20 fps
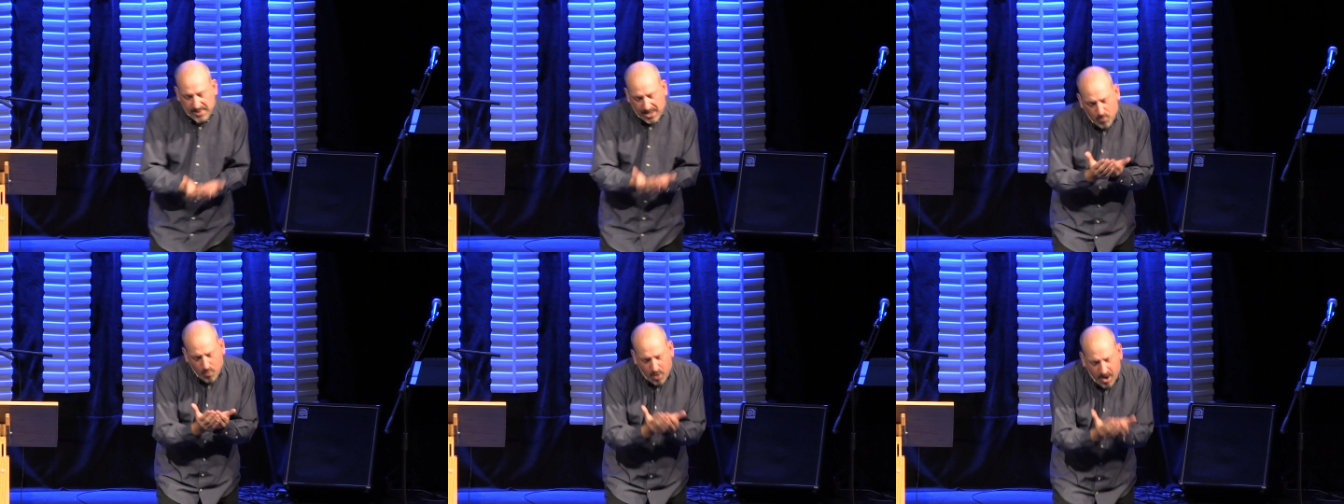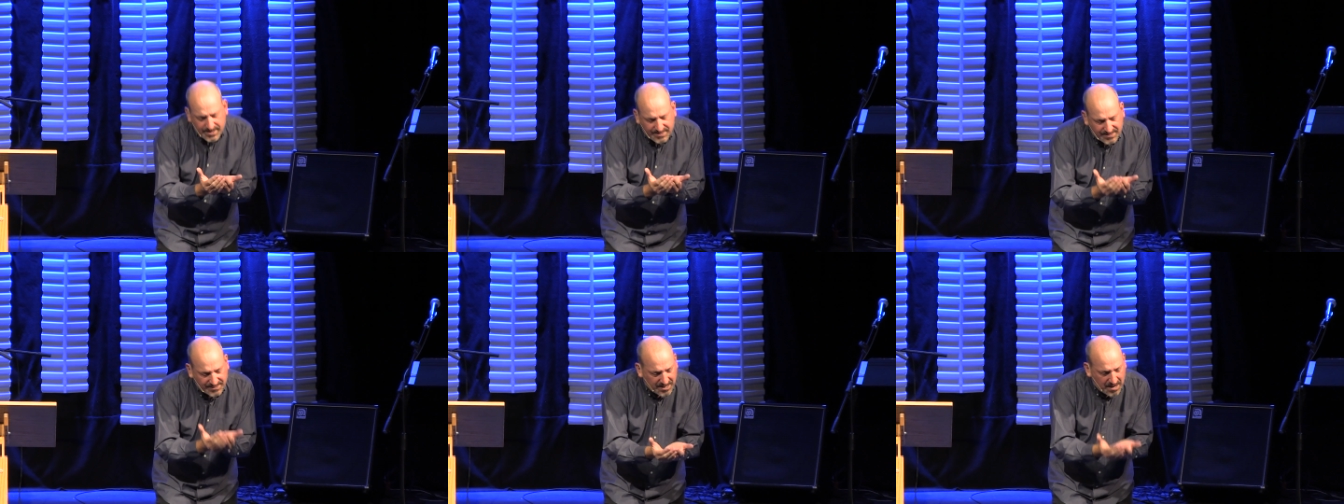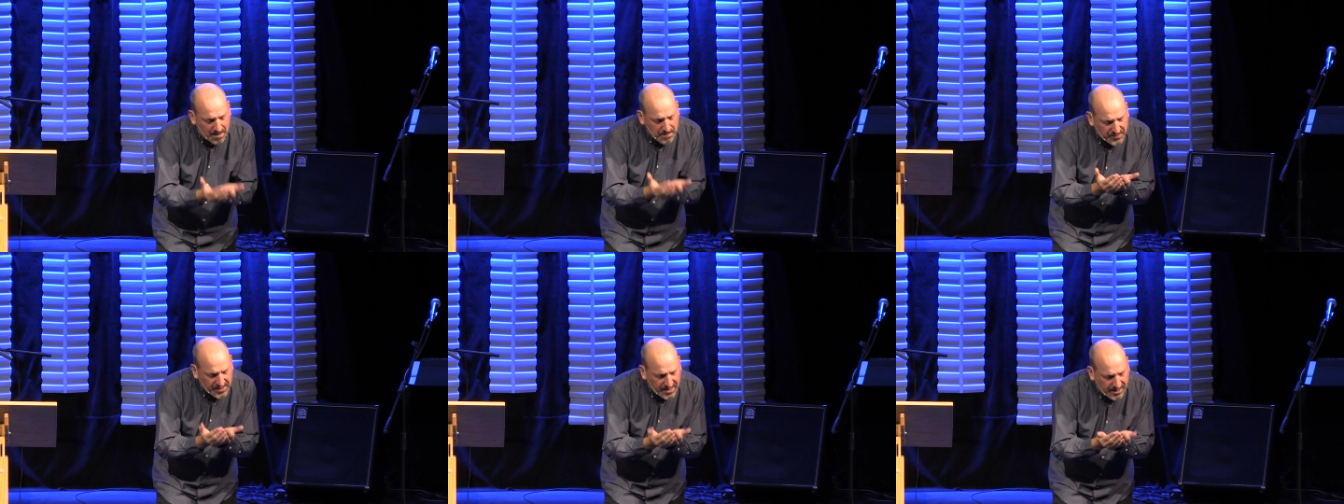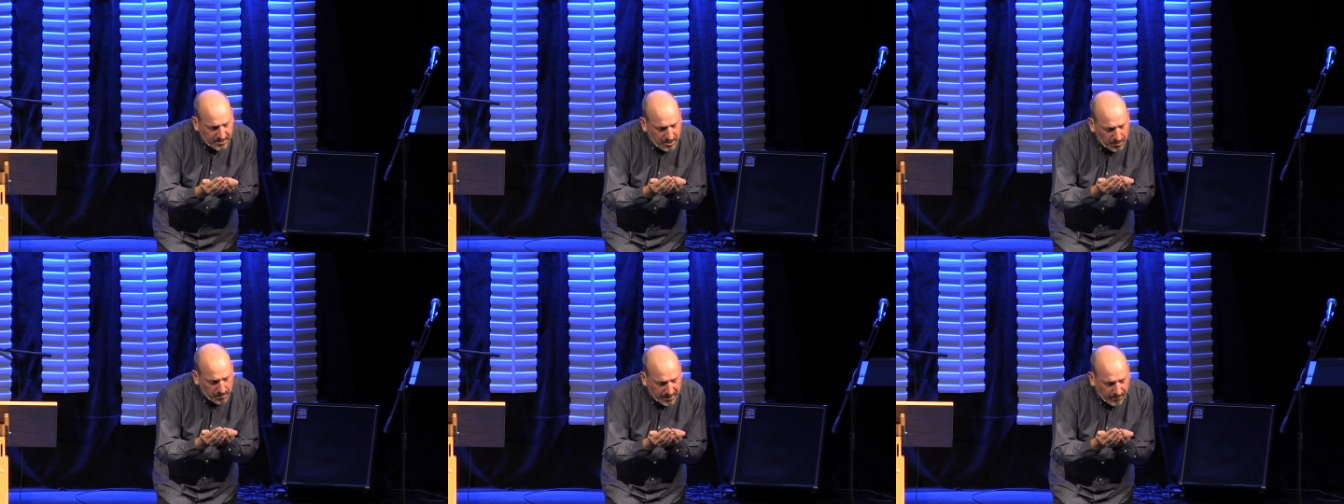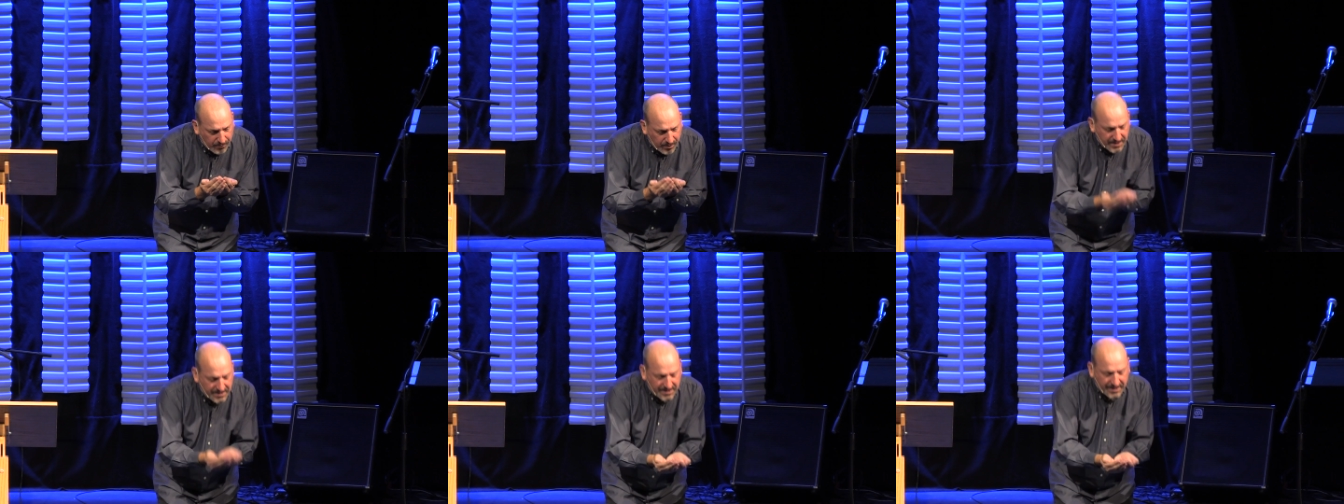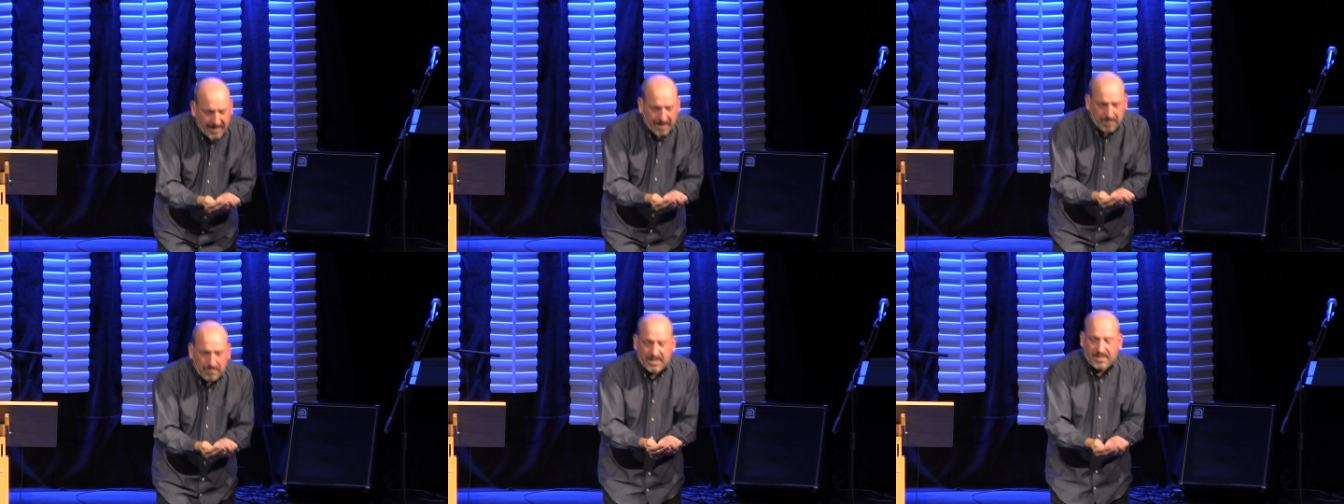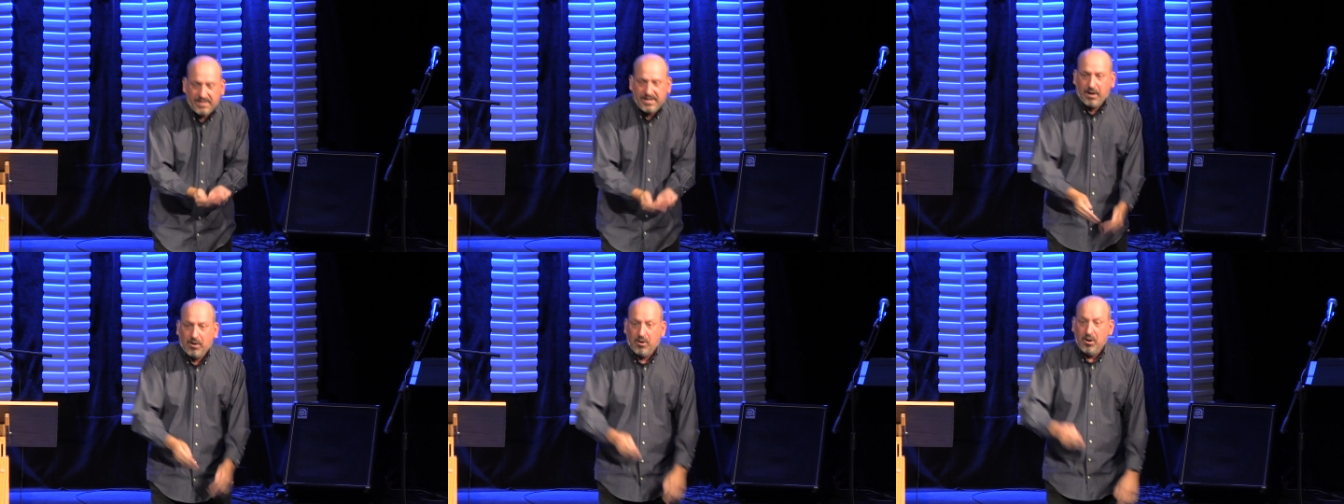They want something to be redeemed
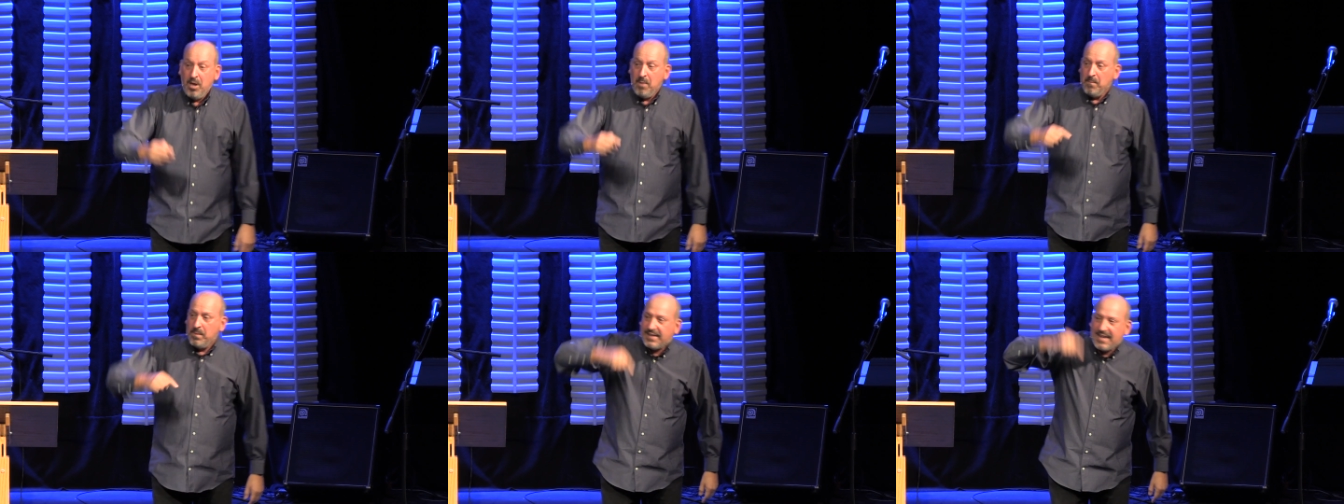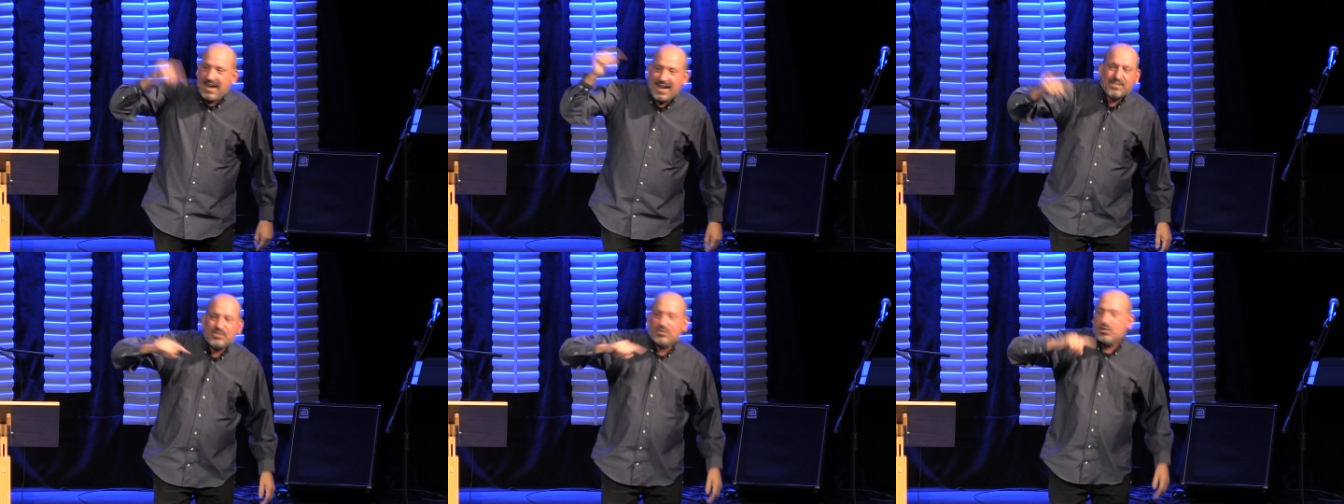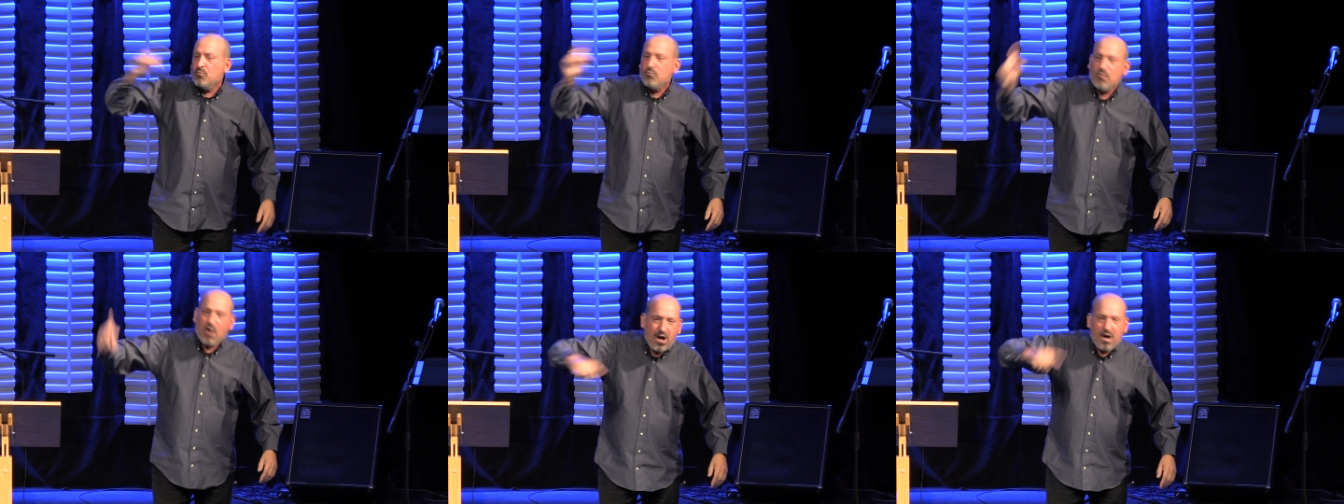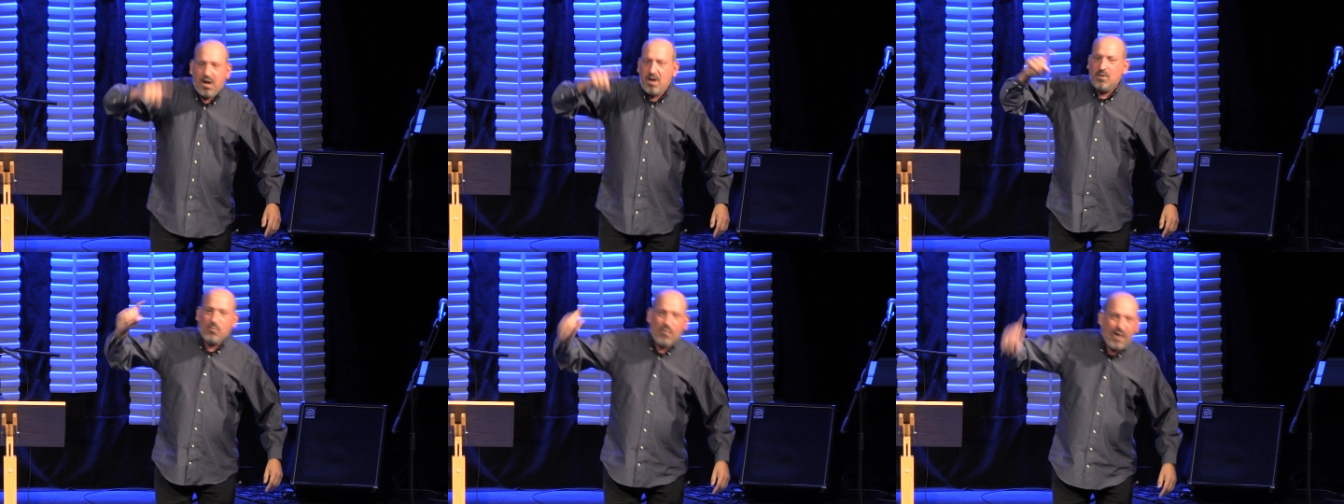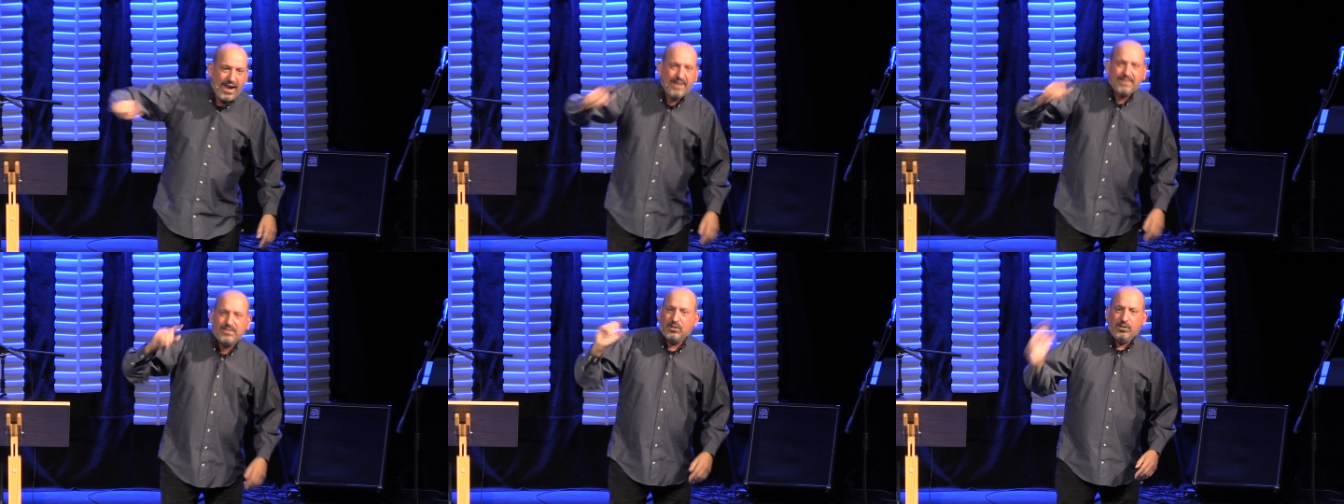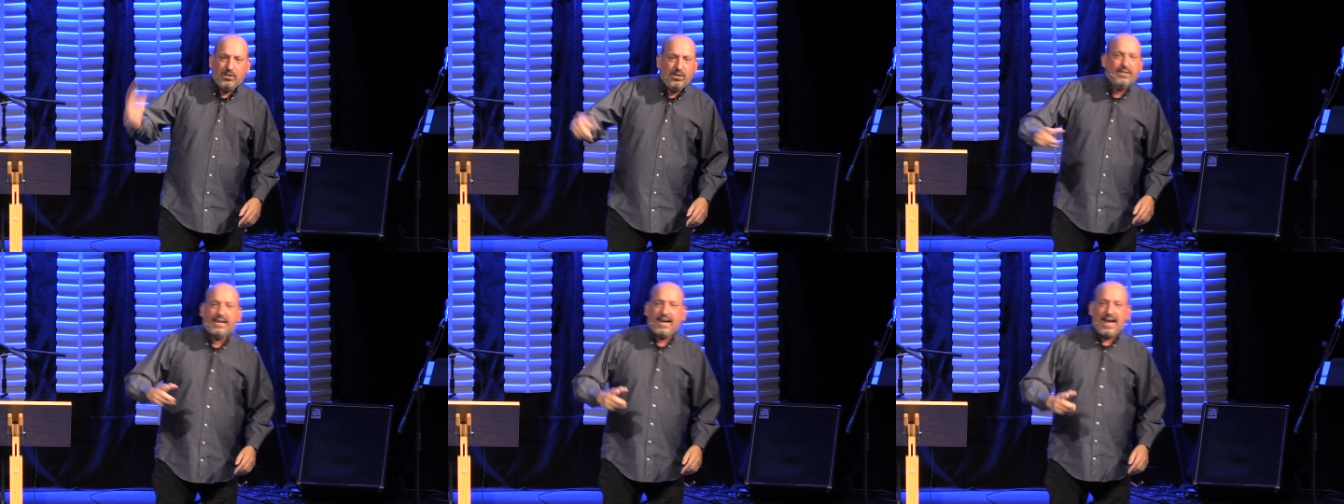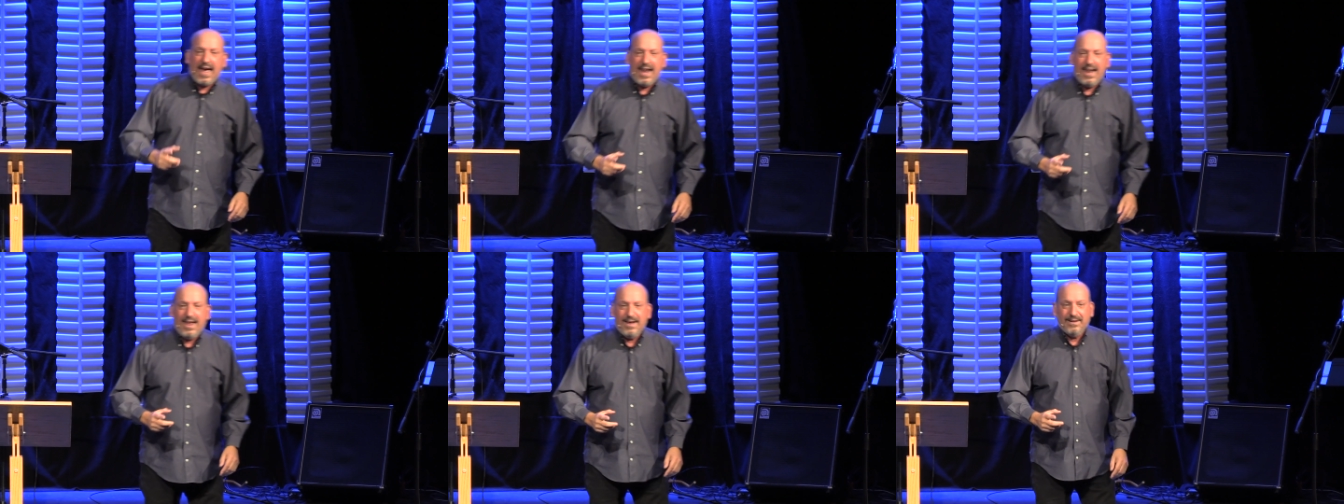in there, but that's the wrong way to look
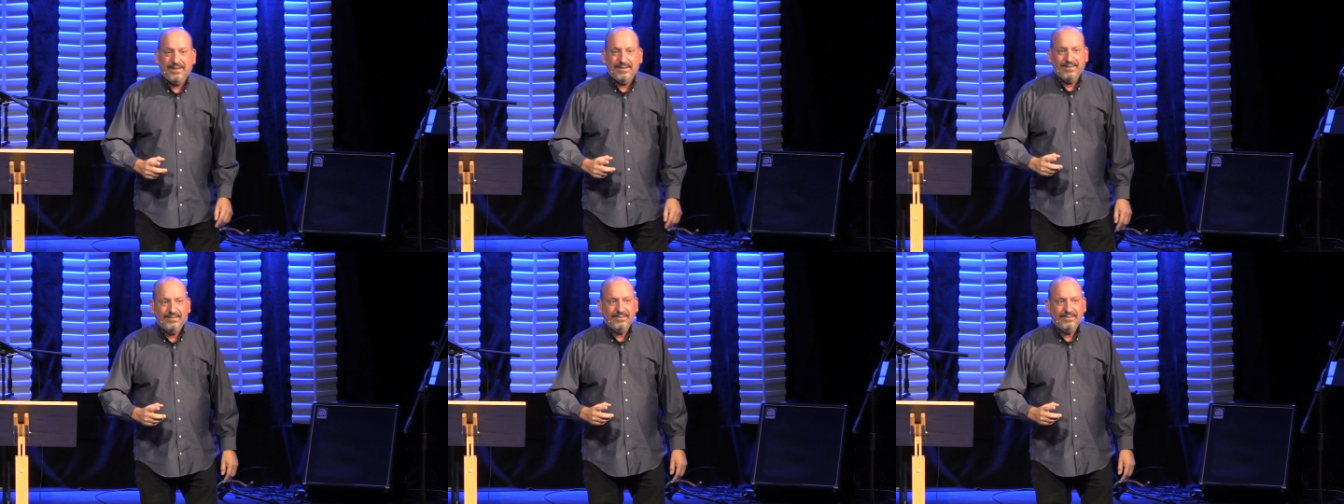at it